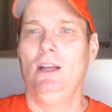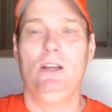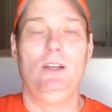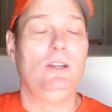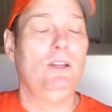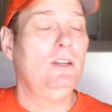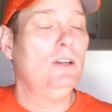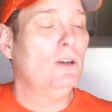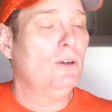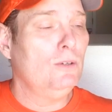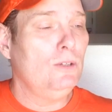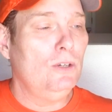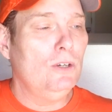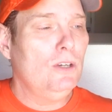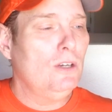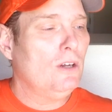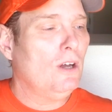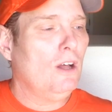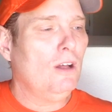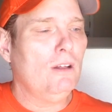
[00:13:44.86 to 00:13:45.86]
You know, you
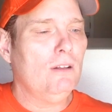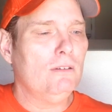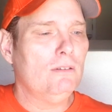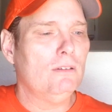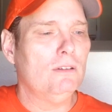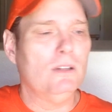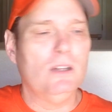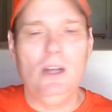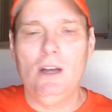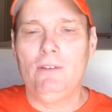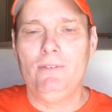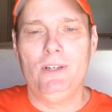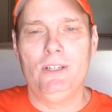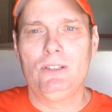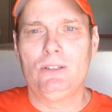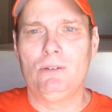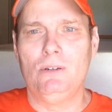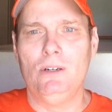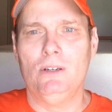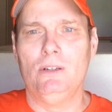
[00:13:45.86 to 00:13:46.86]
can all love
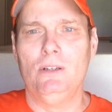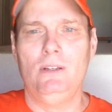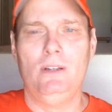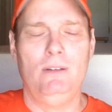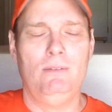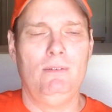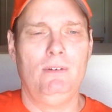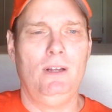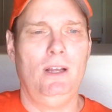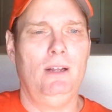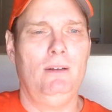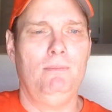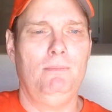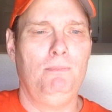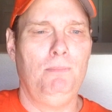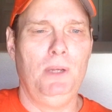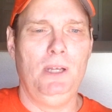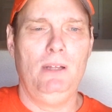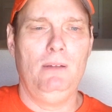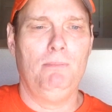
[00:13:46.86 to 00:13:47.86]
Israel
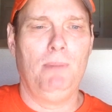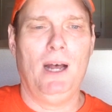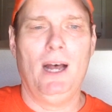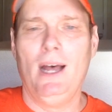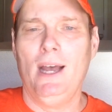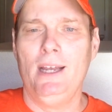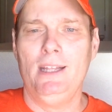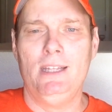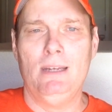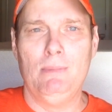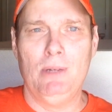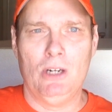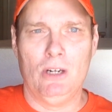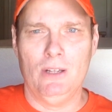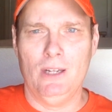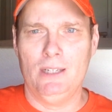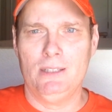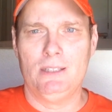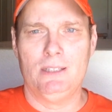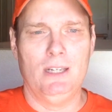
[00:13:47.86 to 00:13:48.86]
and be behind them and
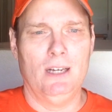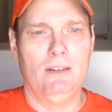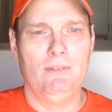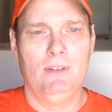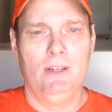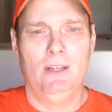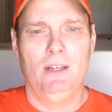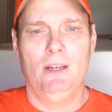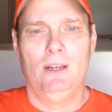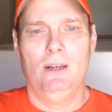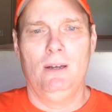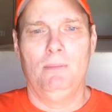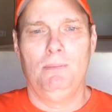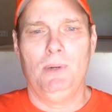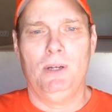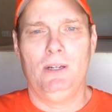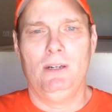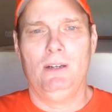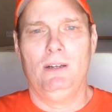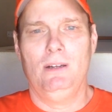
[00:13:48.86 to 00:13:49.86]
all that stuff.
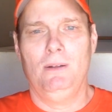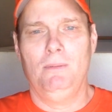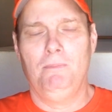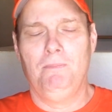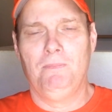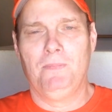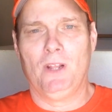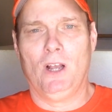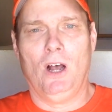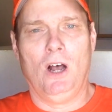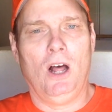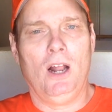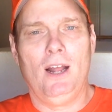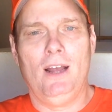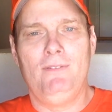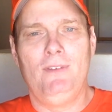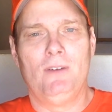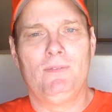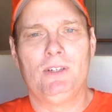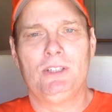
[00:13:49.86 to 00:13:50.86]
But all
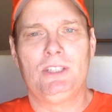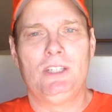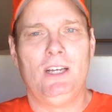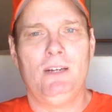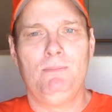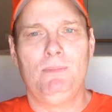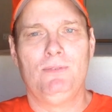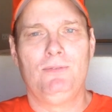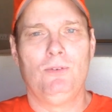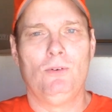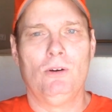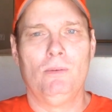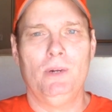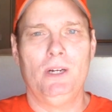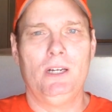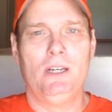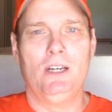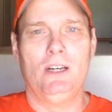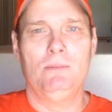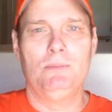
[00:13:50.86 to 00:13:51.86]
I've ever said before when
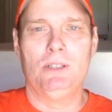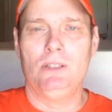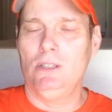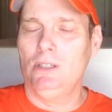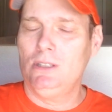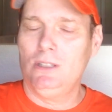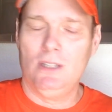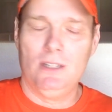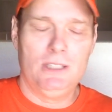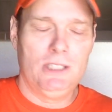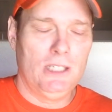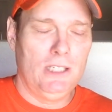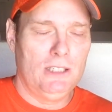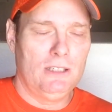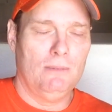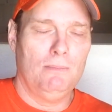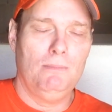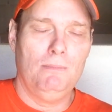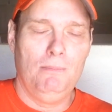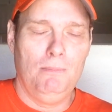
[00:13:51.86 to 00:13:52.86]
it comes to this, and I said this
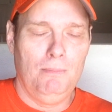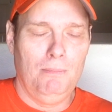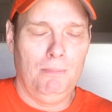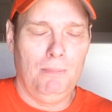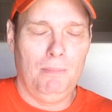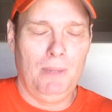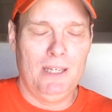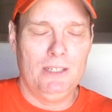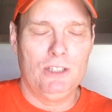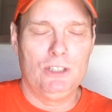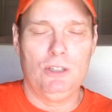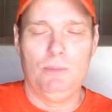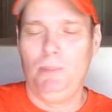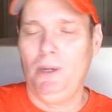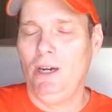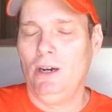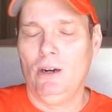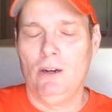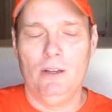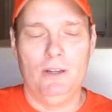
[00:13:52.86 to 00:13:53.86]
to Ben
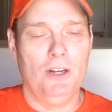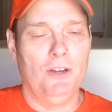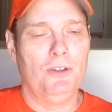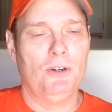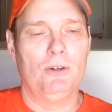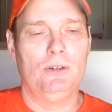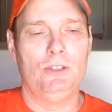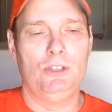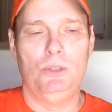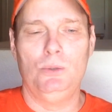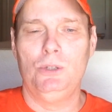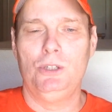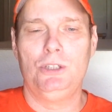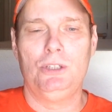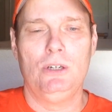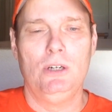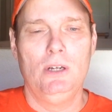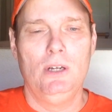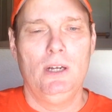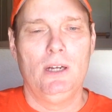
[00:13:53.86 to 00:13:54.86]
Shapiro and other
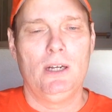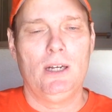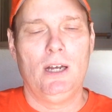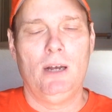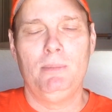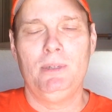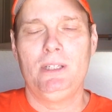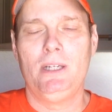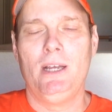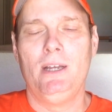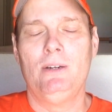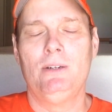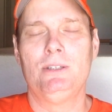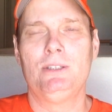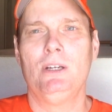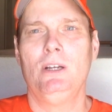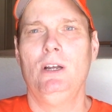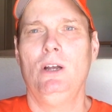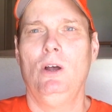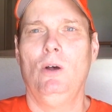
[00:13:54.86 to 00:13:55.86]
Jewish
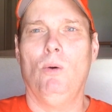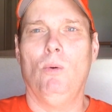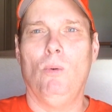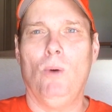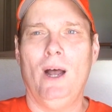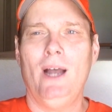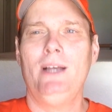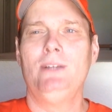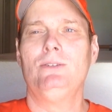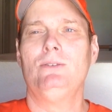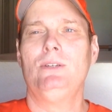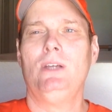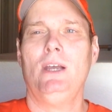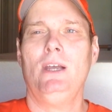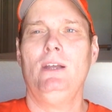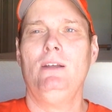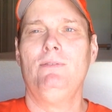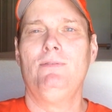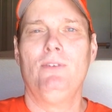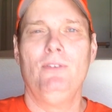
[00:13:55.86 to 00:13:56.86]
commentators, why is
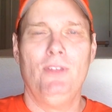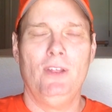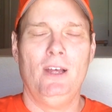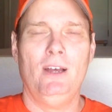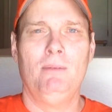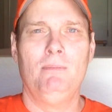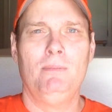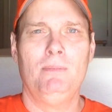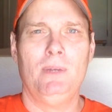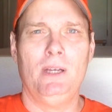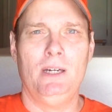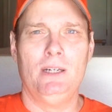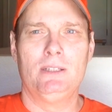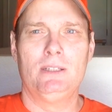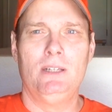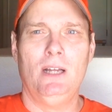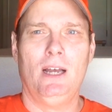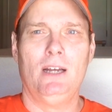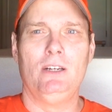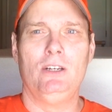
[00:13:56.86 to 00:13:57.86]
okay for them and
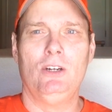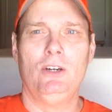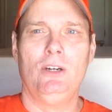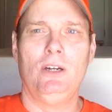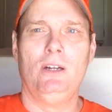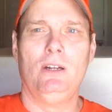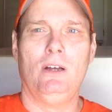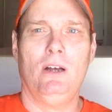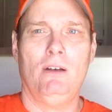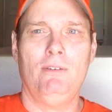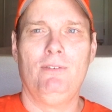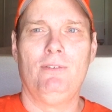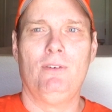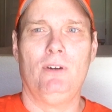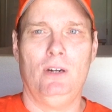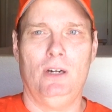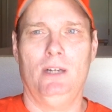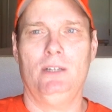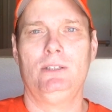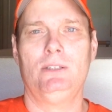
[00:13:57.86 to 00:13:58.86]
it's not good enough
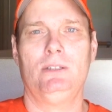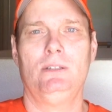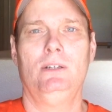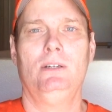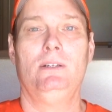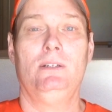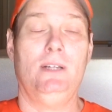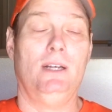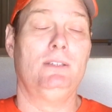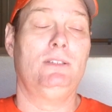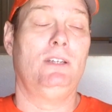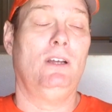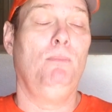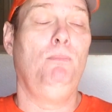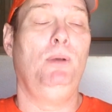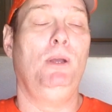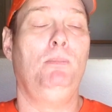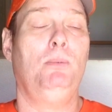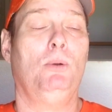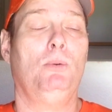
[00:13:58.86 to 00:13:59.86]
for us? Now, some
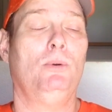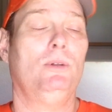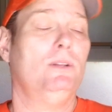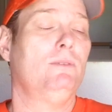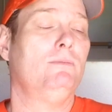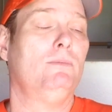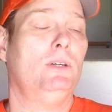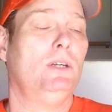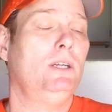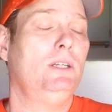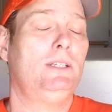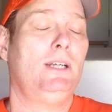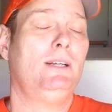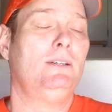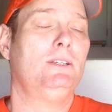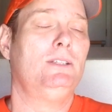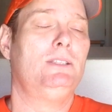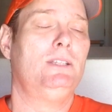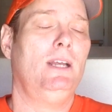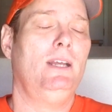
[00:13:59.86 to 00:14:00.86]
people will
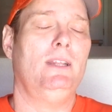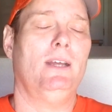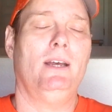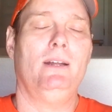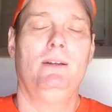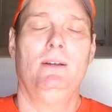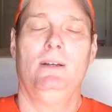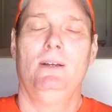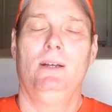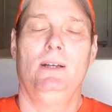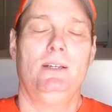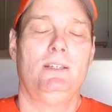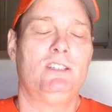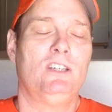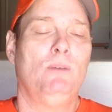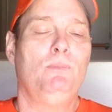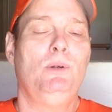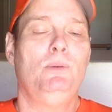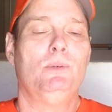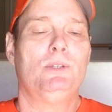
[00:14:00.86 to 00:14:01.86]
continually say that.
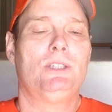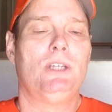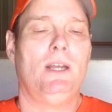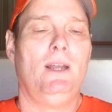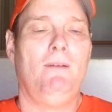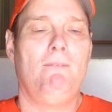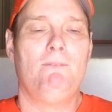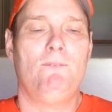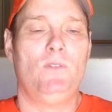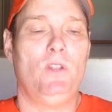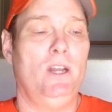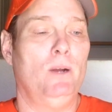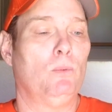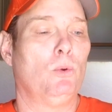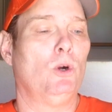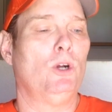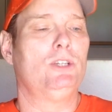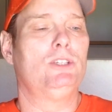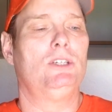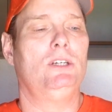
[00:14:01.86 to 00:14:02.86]
Some people say it
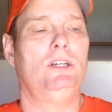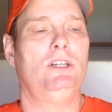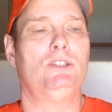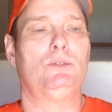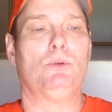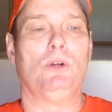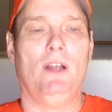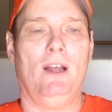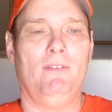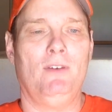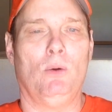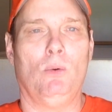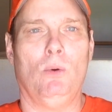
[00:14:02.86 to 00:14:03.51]
works in Israel having